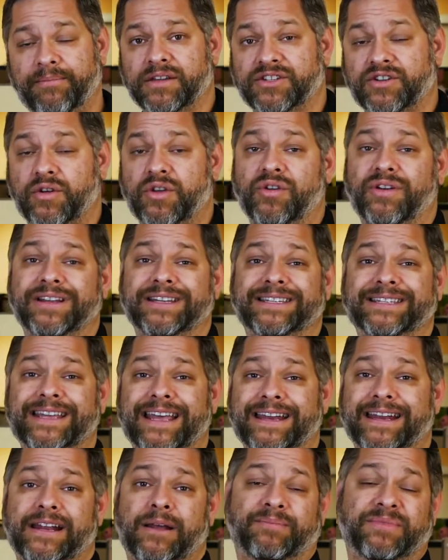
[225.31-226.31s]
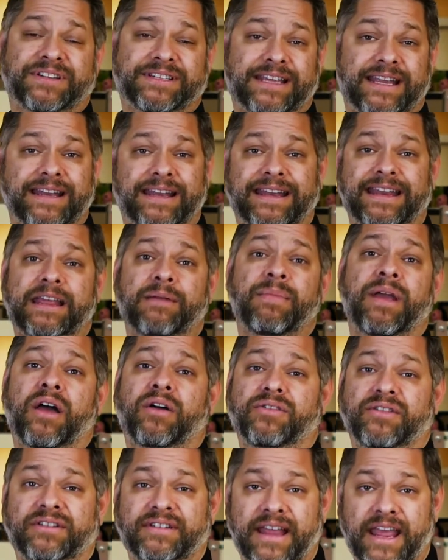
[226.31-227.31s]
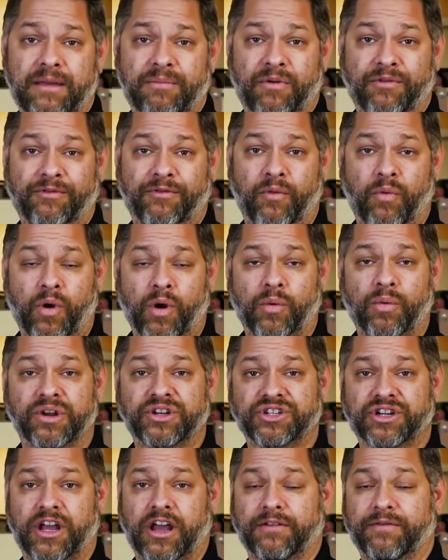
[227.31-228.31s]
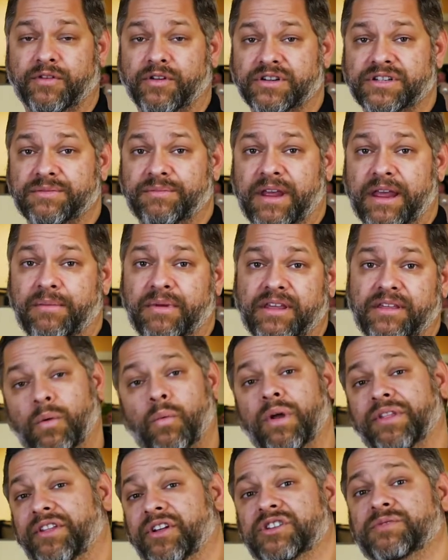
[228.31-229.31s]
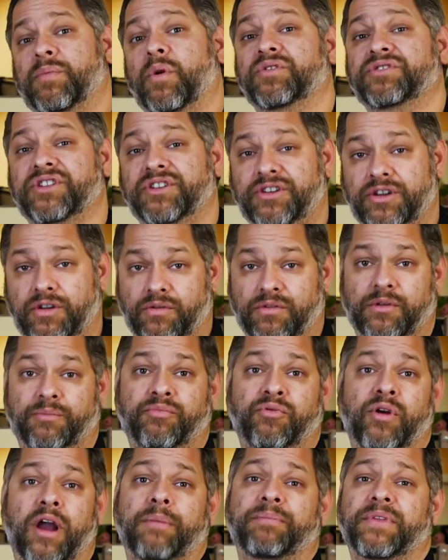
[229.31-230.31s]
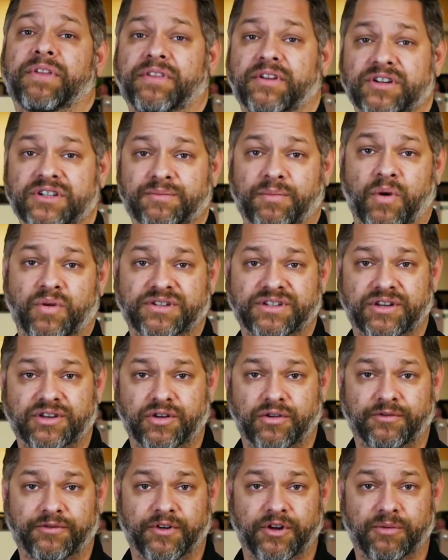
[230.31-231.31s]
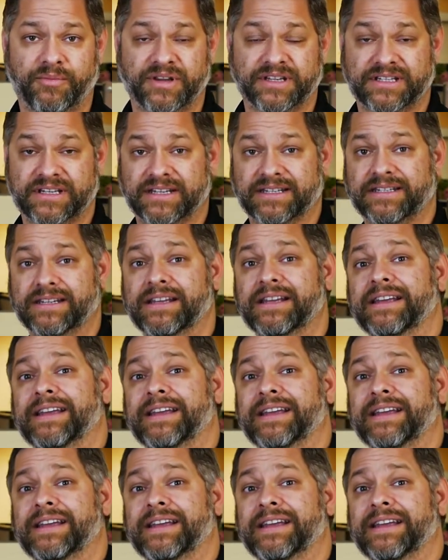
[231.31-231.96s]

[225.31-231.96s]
So you can set it up to send an email the day before, which covers maybe what they're supposed to do, the prep that they're supposed to do for your business.